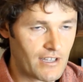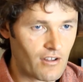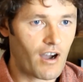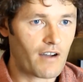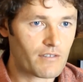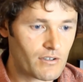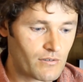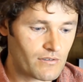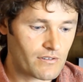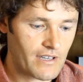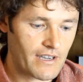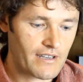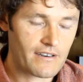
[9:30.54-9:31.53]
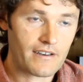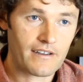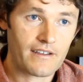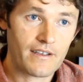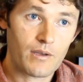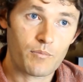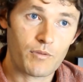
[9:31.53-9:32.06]
livelihood,
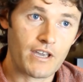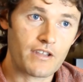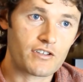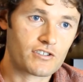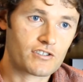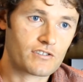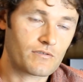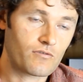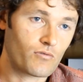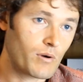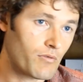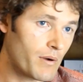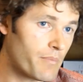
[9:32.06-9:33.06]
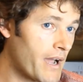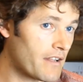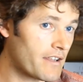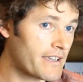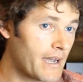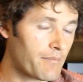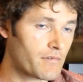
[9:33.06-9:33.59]
they'd be either
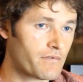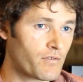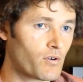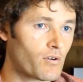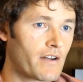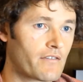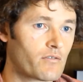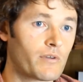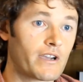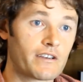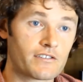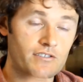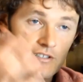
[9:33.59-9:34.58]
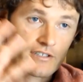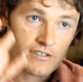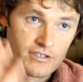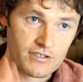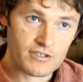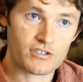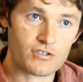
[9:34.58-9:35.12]
rappelling up to 400 metres
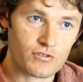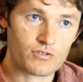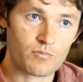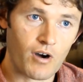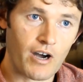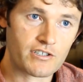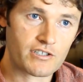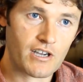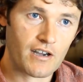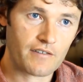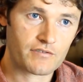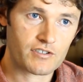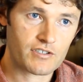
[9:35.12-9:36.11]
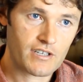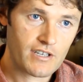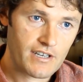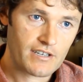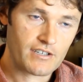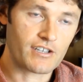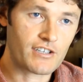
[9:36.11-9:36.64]
into disused mine shafts,
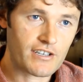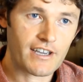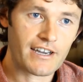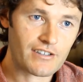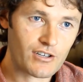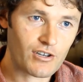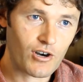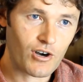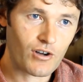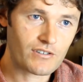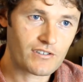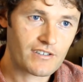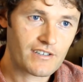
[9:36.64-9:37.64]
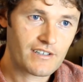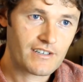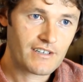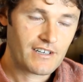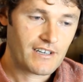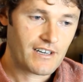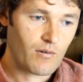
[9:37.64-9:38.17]
digging out the gold,
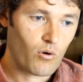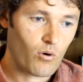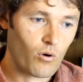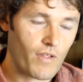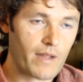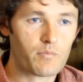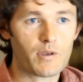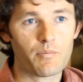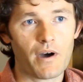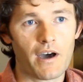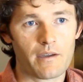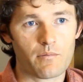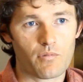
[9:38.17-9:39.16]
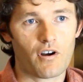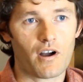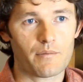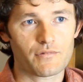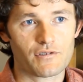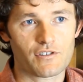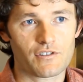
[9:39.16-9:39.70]
or they'd be paying
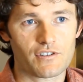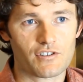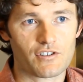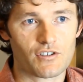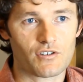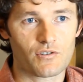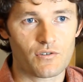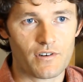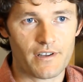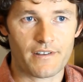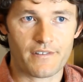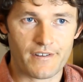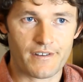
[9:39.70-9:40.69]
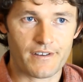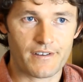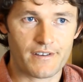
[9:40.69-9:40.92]
bribes to the security of the